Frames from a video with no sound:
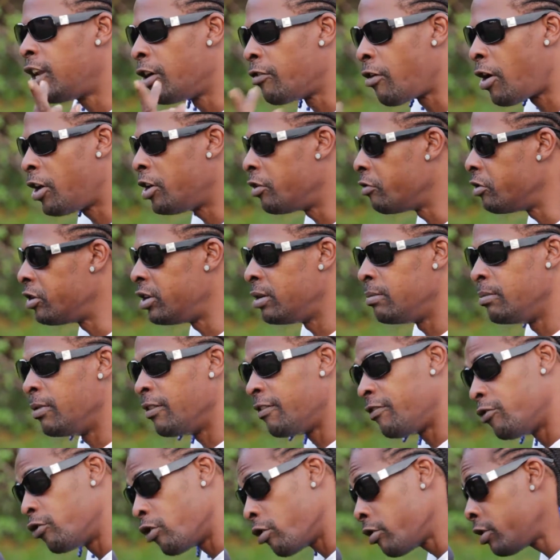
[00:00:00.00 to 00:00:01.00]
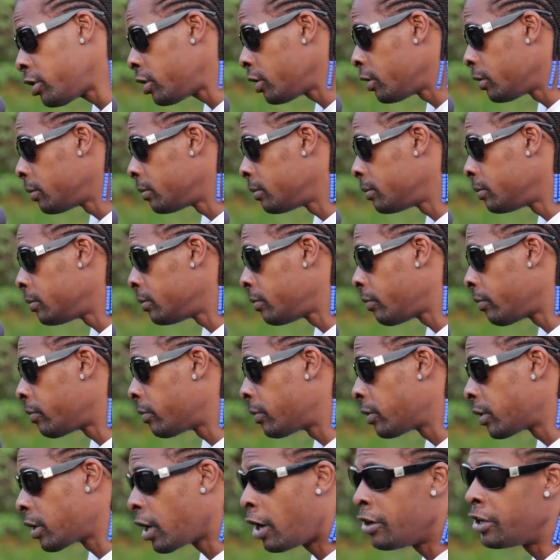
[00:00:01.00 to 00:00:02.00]
either ride the rhythm before it,
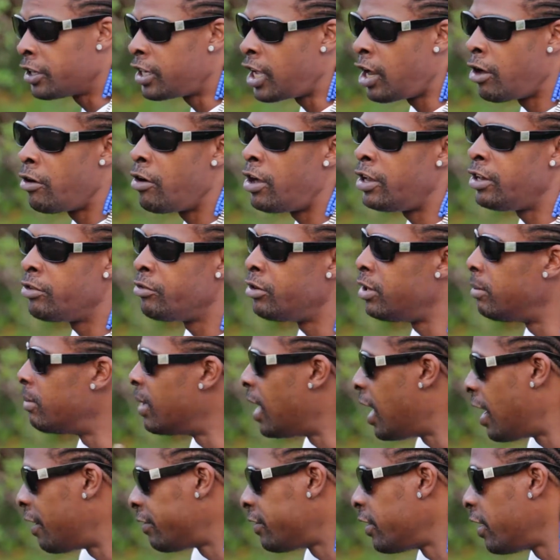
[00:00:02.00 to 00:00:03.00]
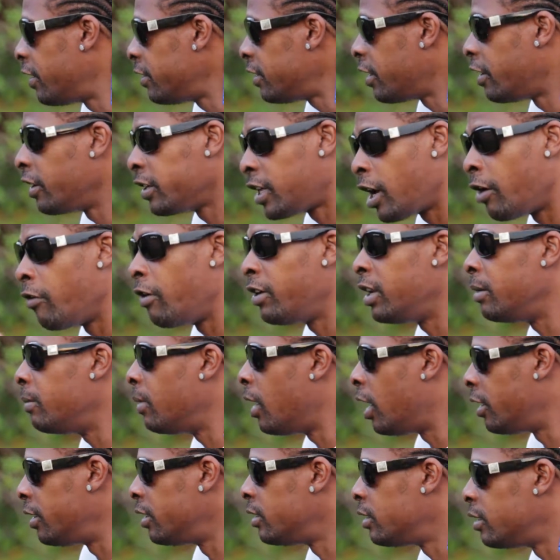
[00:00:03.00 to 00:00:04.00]
or you can't ride the rhythm after it, or you can't ride
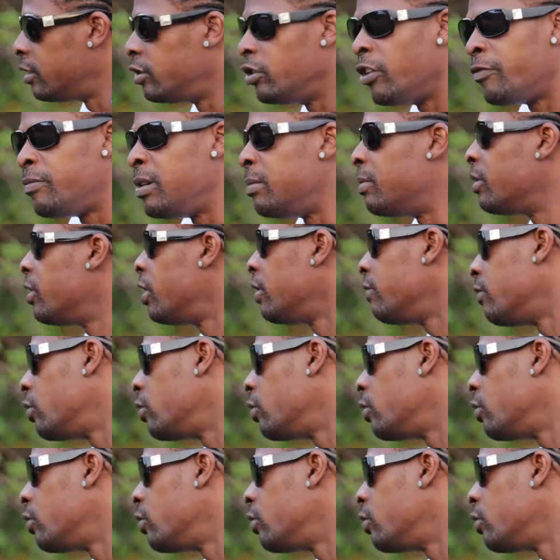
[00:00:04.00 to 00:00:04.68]
it on it. Enough people don't